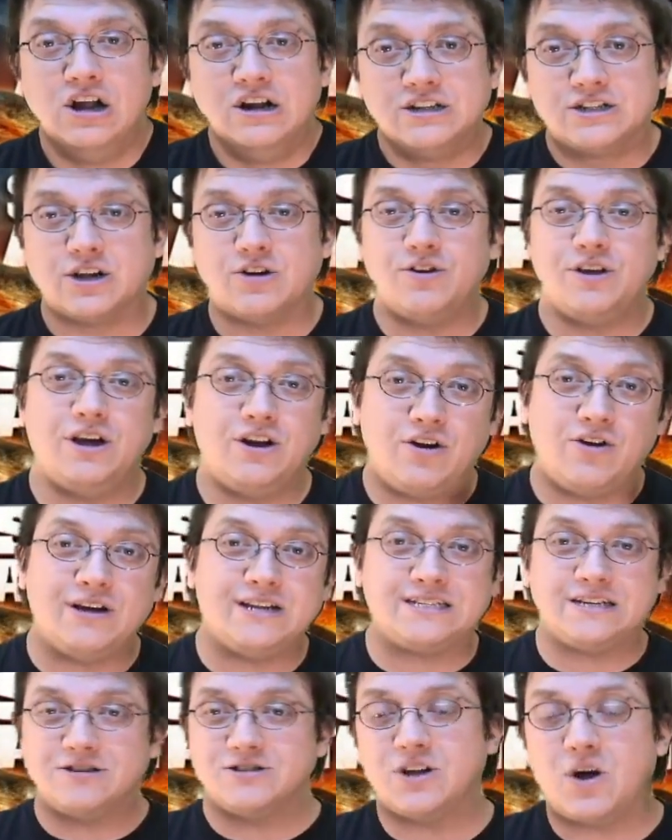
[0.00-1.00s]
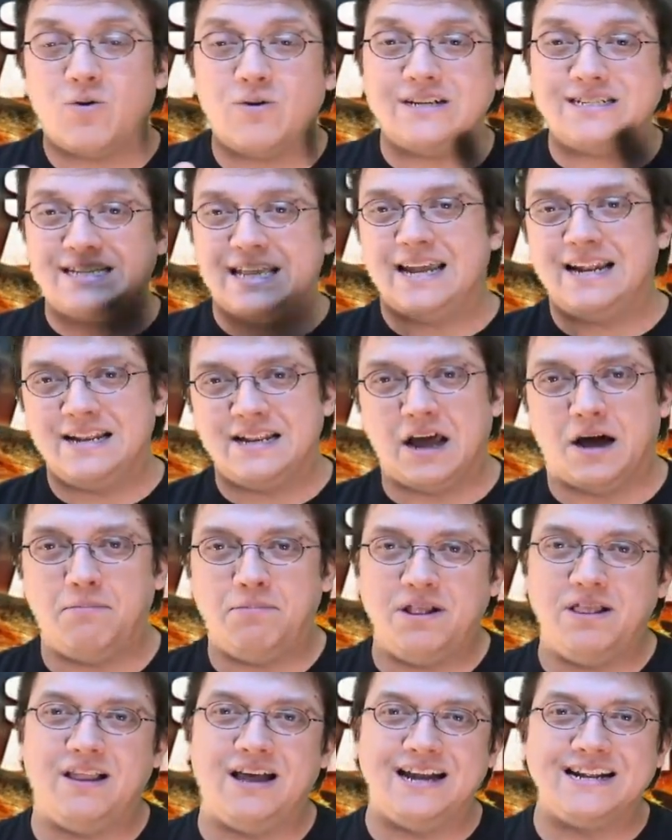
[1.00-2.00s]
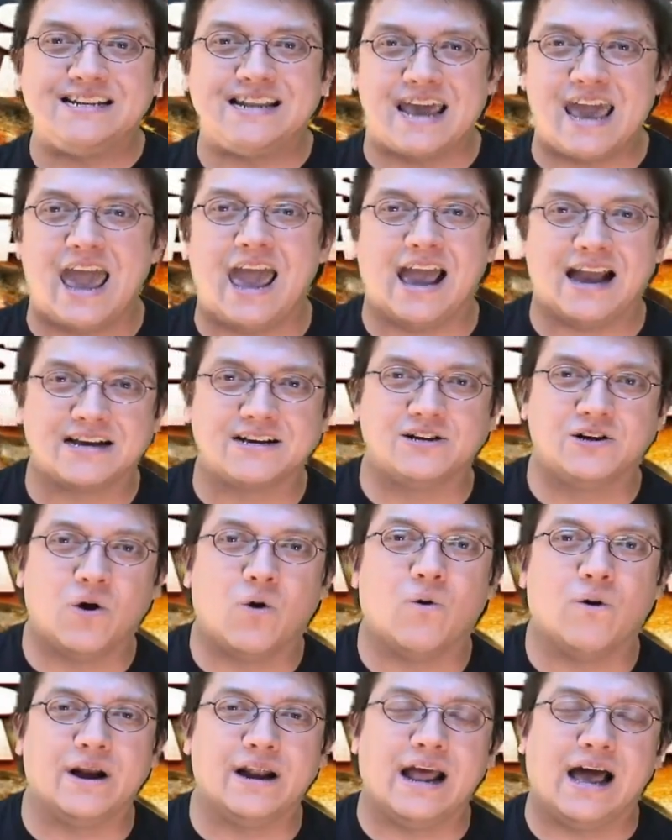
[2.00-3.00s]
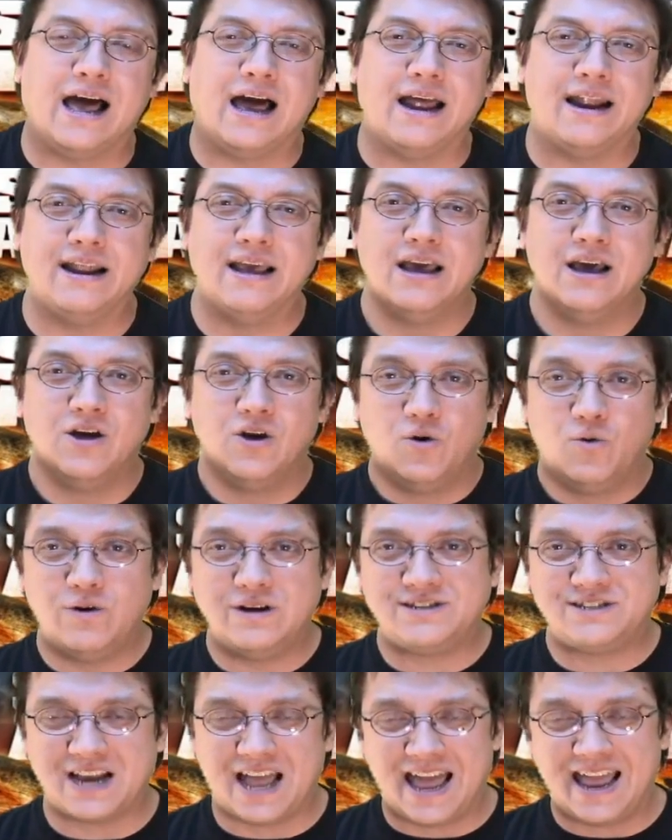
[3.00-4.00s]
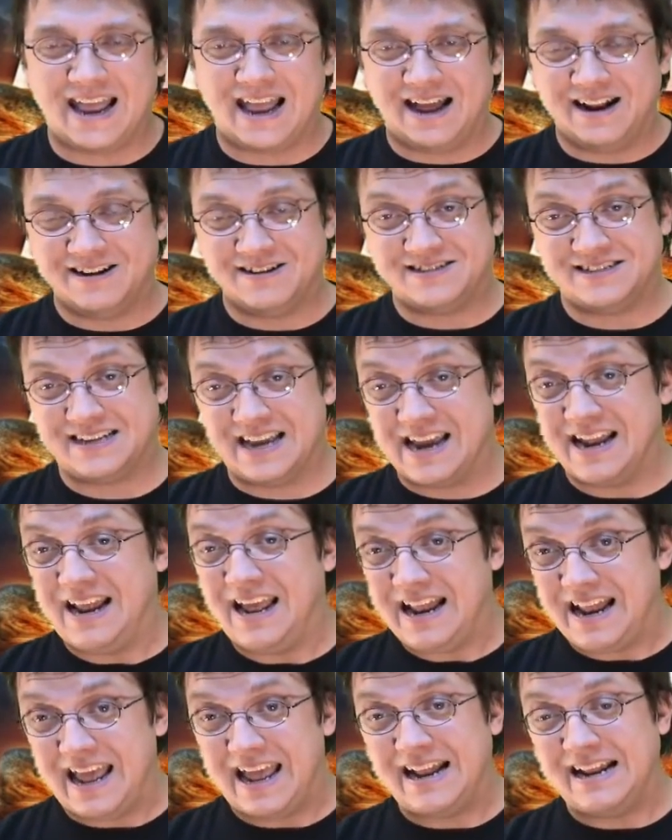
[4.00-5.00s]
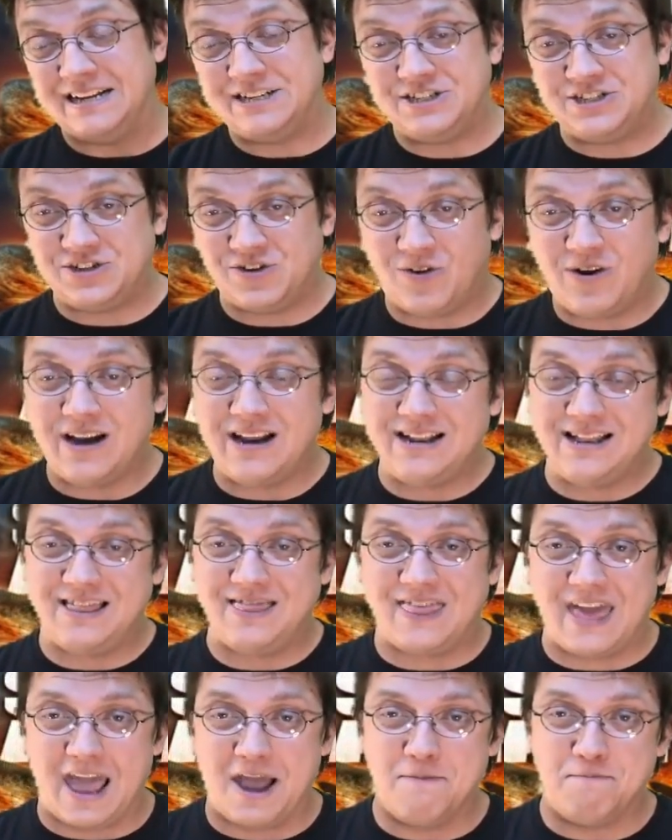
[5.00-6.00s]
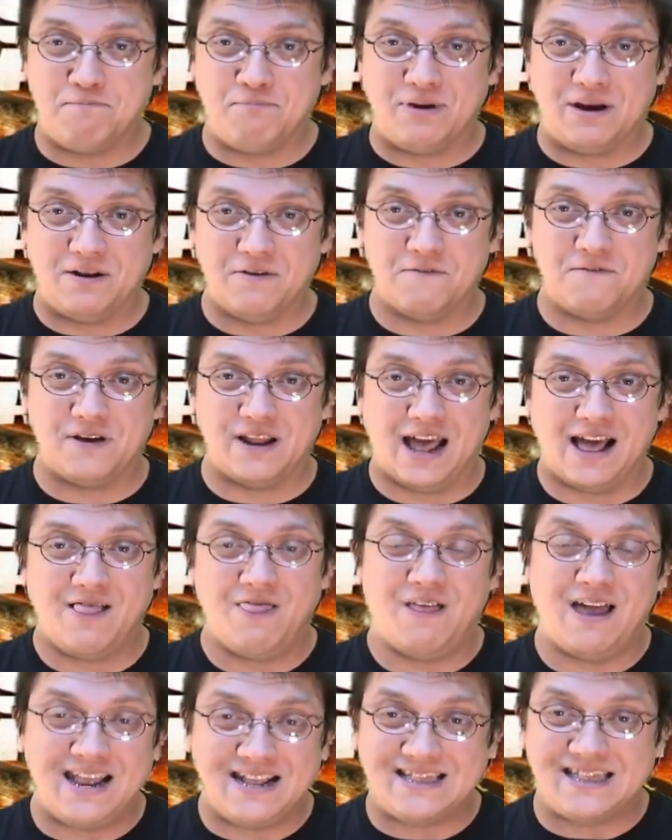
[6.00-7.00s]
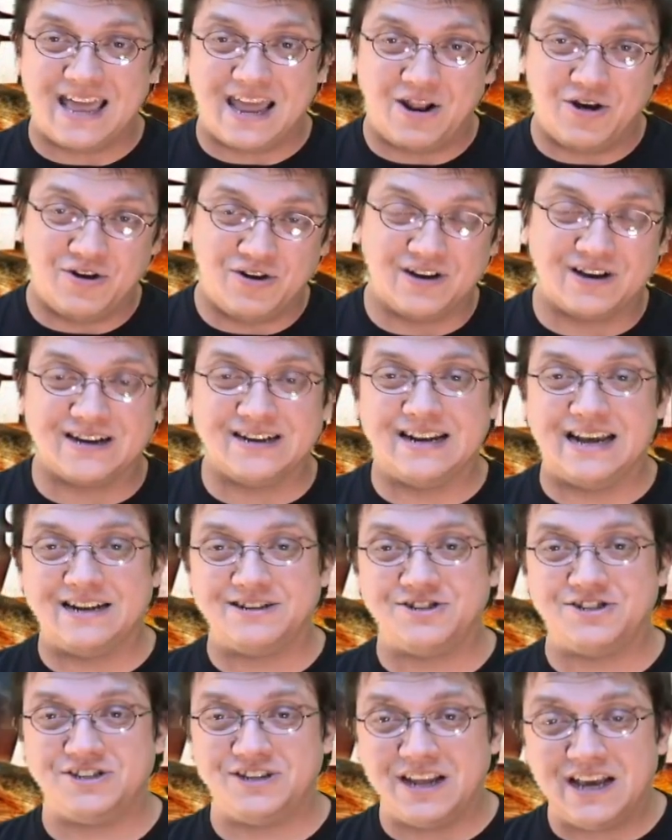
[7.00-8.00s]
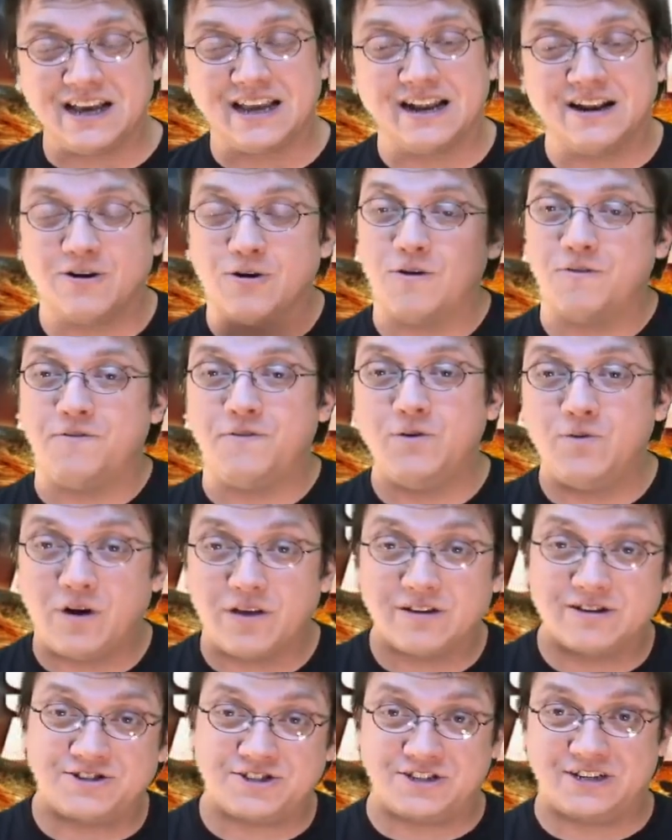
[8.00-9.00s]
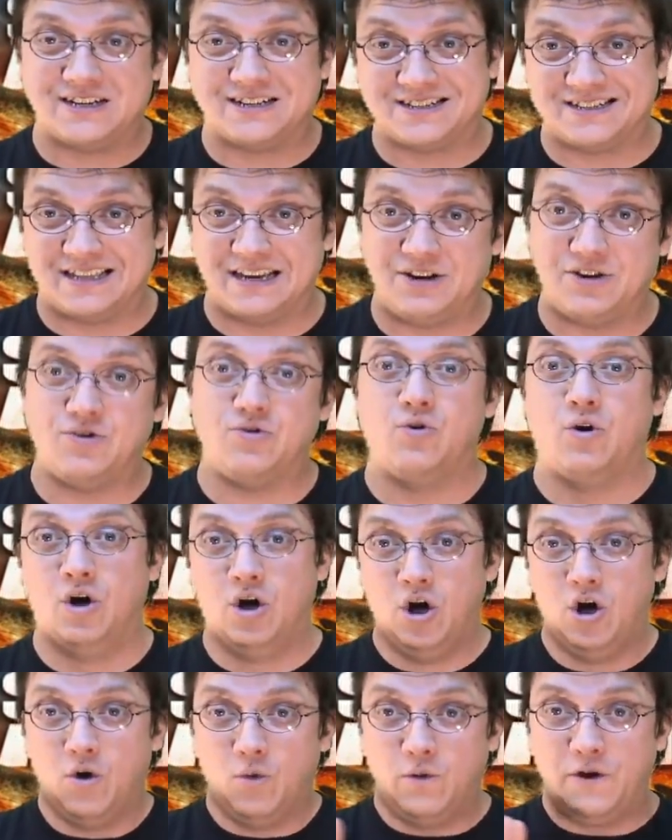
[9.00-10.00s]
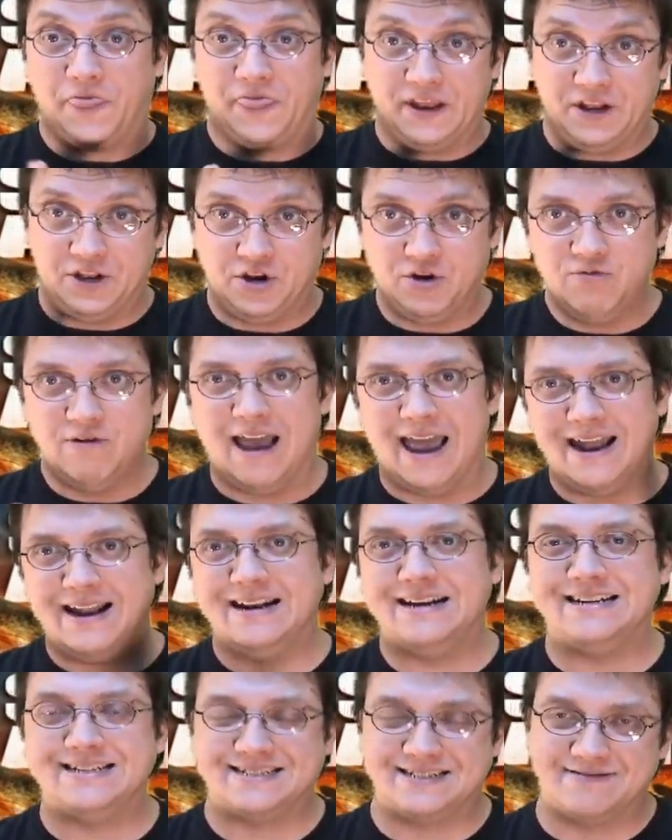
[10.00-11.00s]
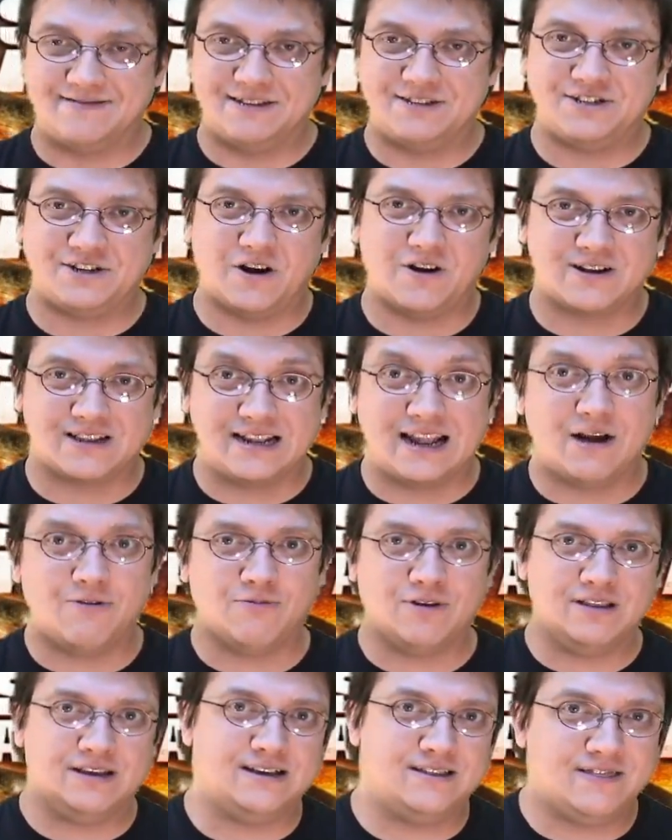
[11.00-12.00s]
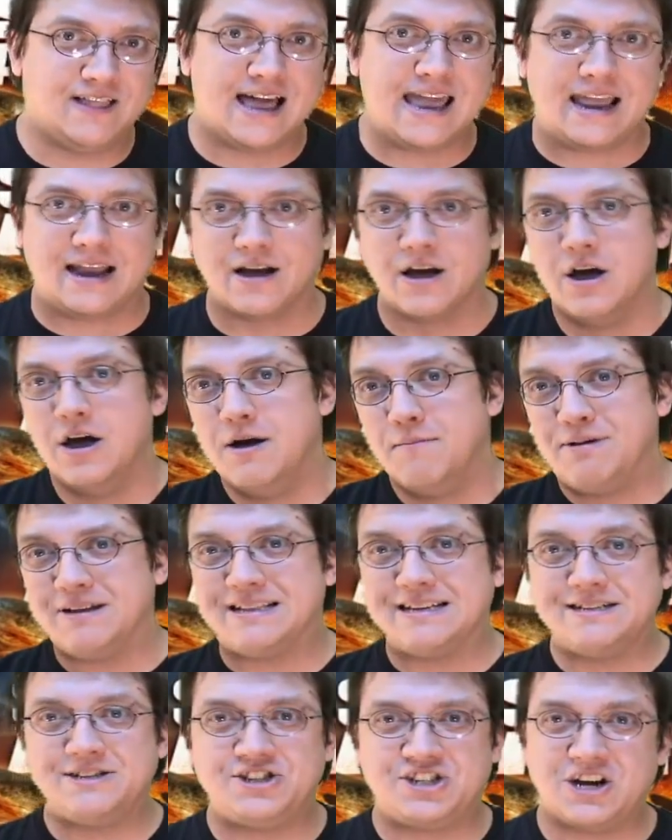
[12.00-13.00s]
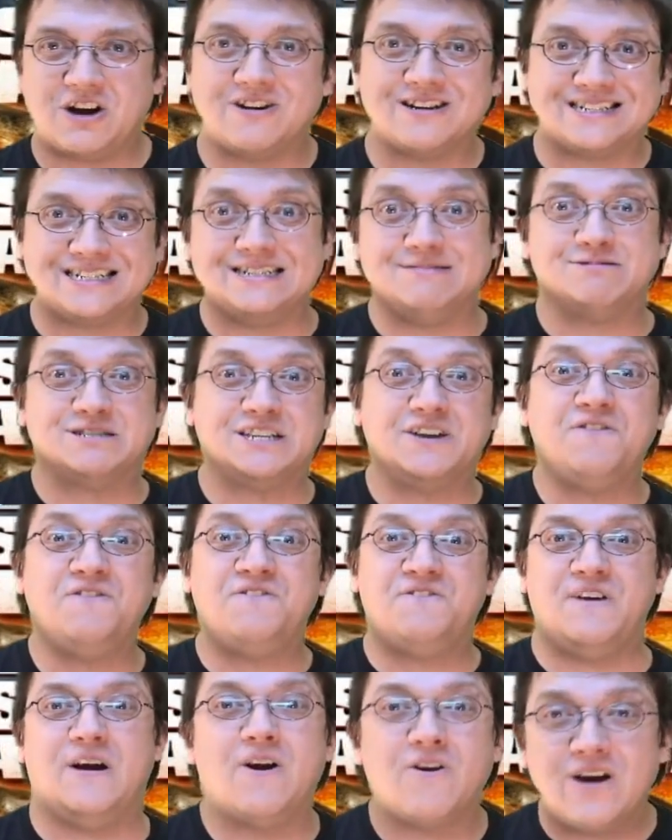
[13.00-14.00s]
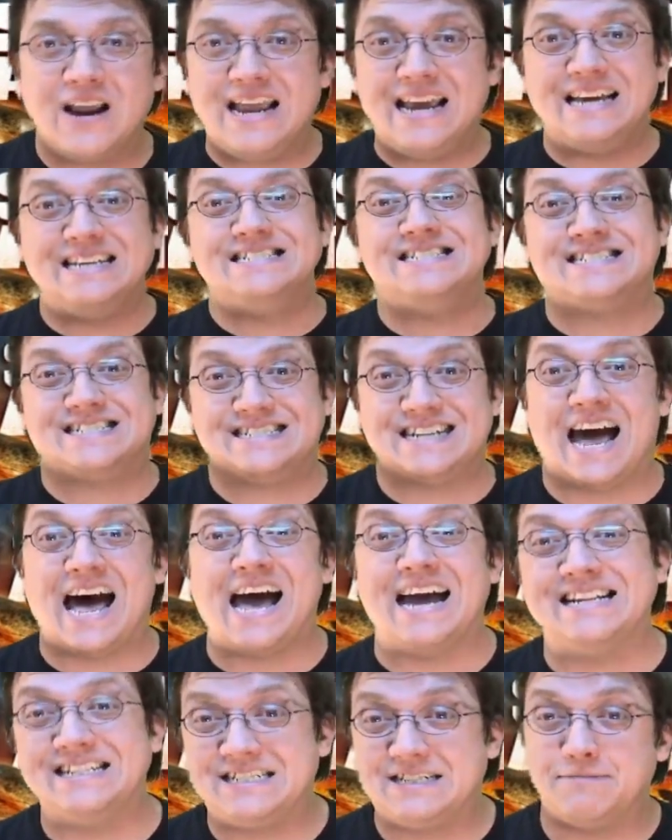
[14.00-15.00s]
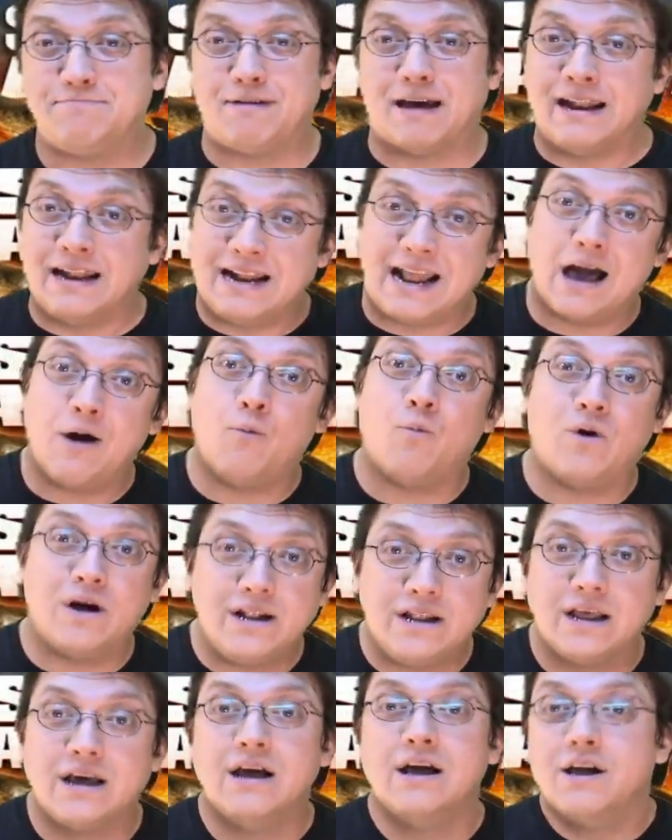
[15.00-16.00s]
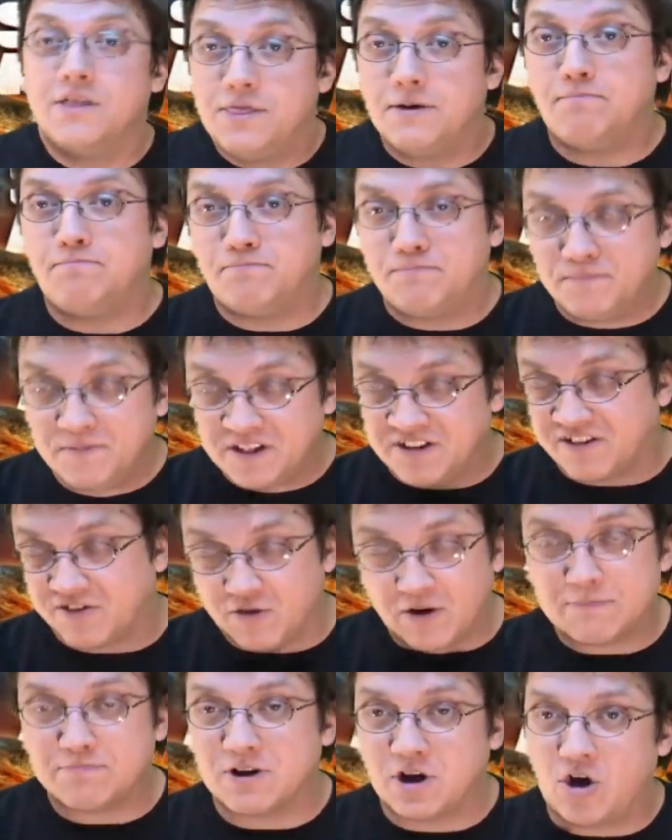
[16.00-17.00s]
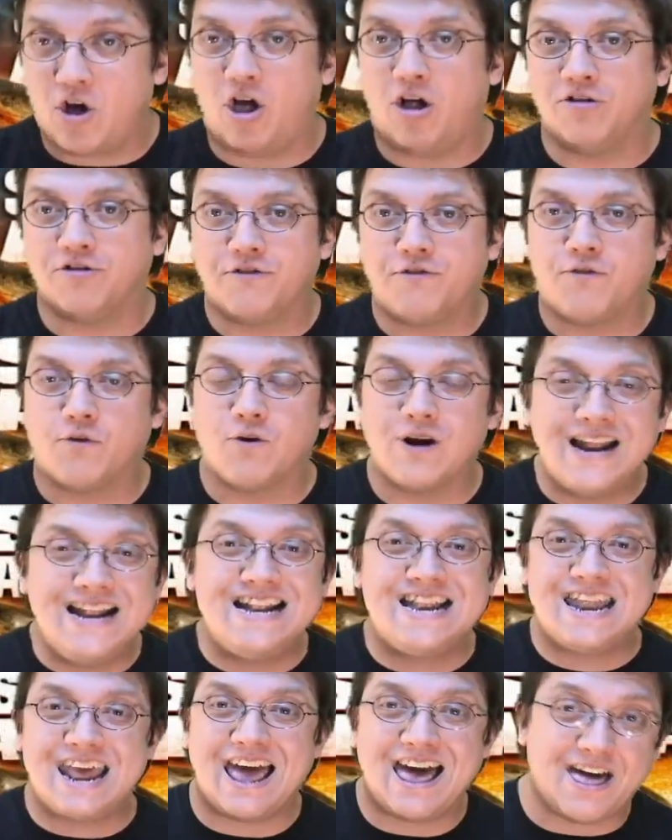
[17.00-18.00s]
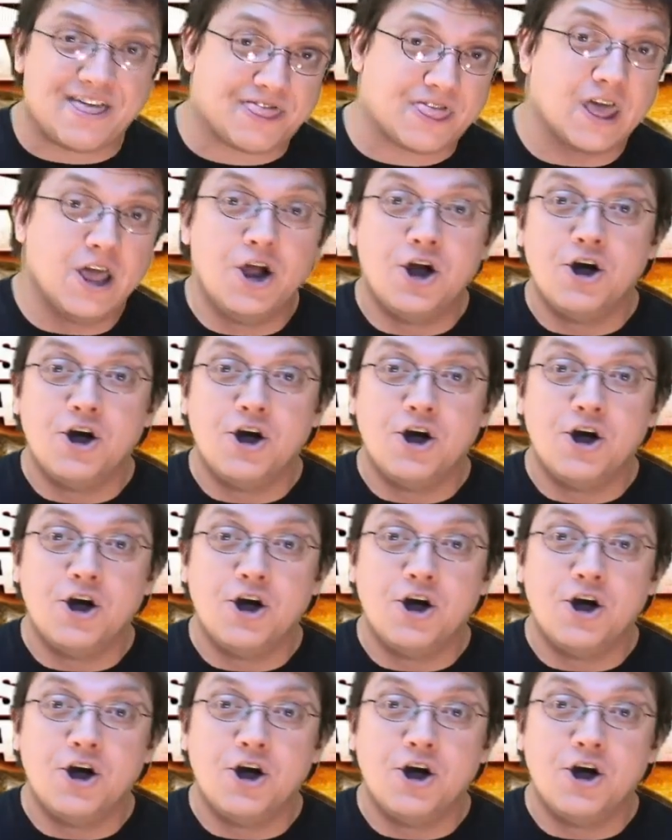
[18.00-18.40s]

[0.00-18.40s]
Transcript: So, there's always that double attack going on, which I understand, and enjoyed that bit of it. I like that hook and that shtick, and there are a few other shticks they do with the two-headedness of the shark that I really like. But this shark seems to vary in size depending on what the script calls for a death.